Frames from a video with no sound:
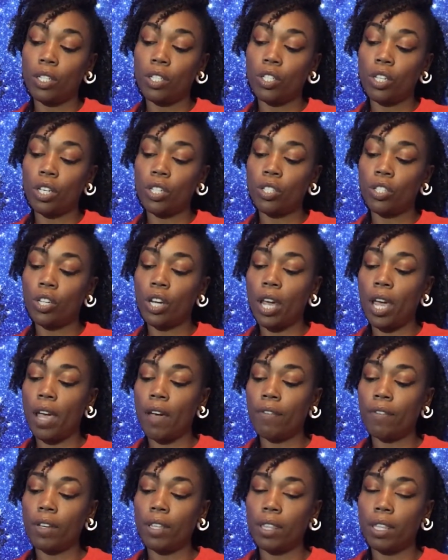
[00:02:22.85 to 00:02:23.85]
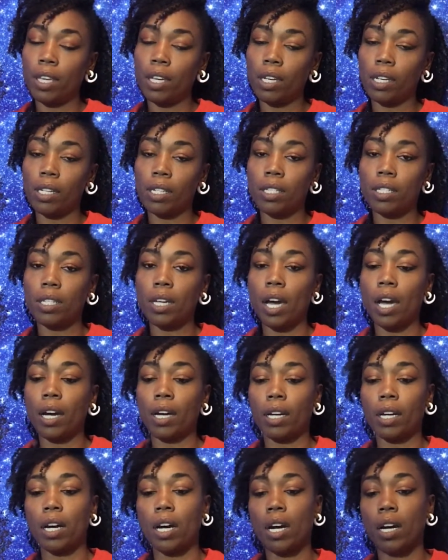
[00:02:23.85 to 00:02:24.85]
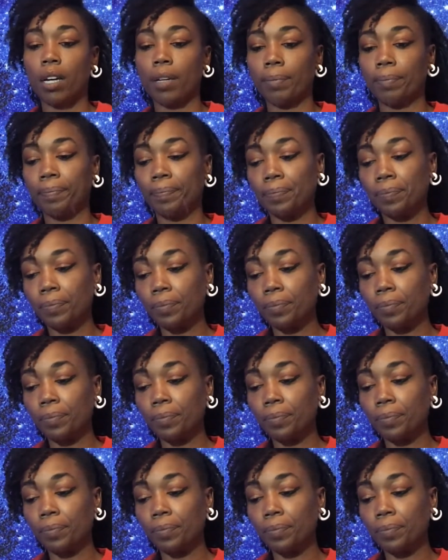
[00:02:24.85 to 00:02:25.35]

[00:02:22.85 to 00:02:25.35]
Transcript: justjeverything.com.